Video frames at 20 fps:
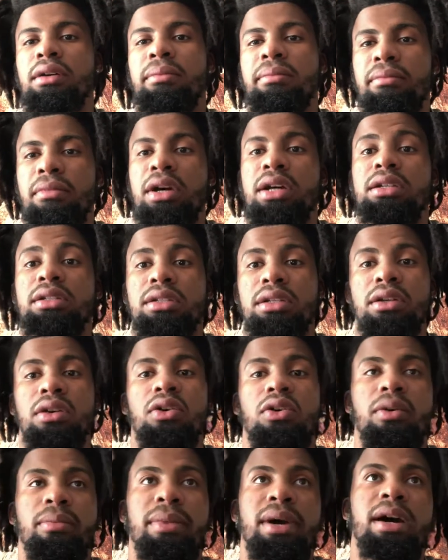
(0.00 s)
months
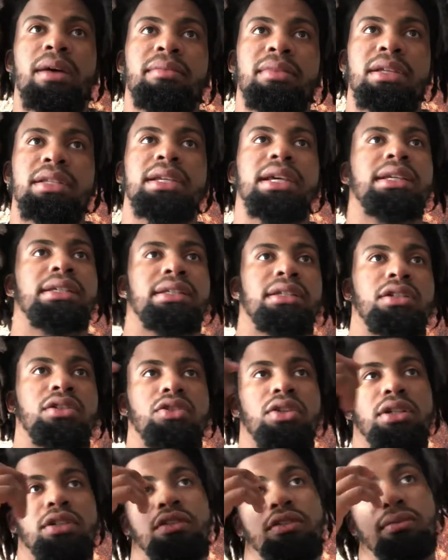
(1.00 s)
ago about me tasting
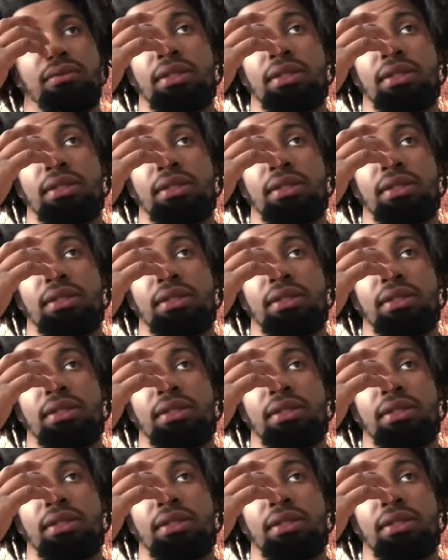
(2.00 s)
drinks from